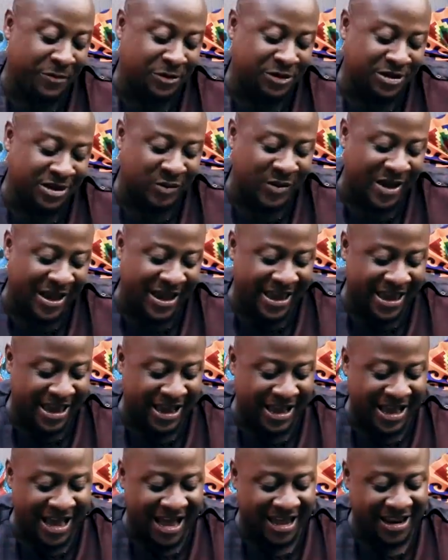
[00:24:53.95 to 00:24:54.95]
options were
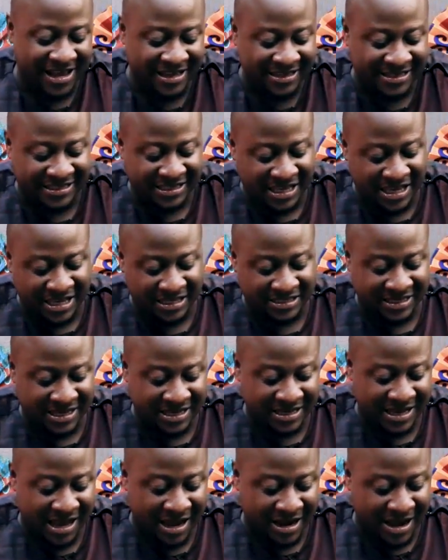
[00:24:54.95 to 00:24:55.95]
A. Ghana, C.
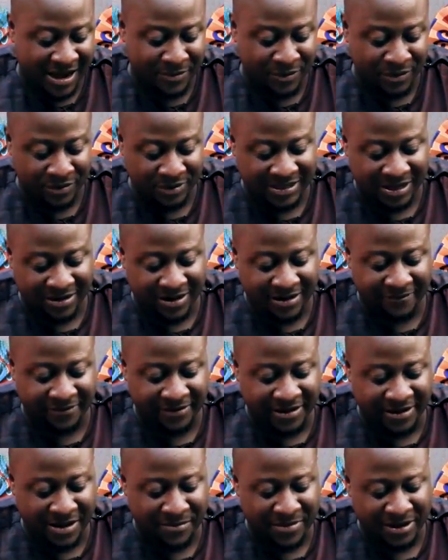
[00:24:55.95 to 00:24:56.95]
Cameroon, South
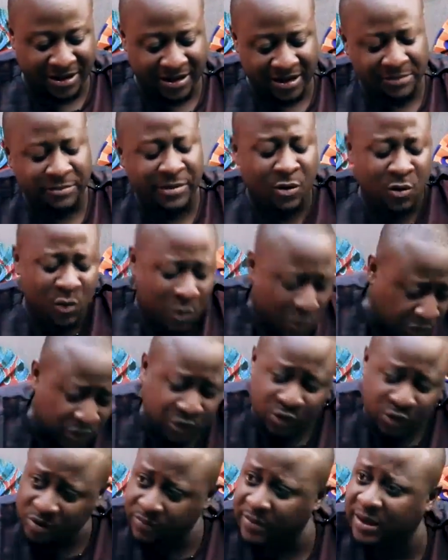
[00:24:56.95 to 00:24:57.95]
Africa, Madagascar. But who would
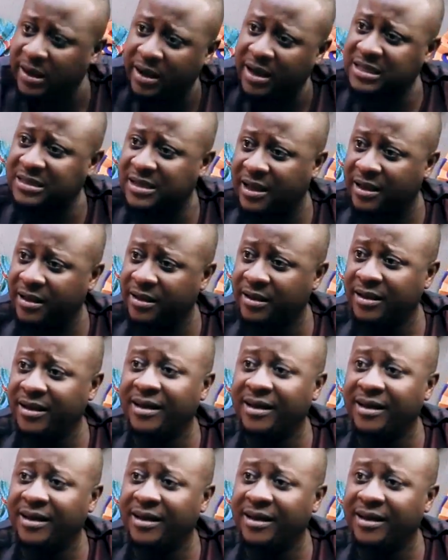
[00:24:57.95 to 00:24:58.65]
choose Madagascar?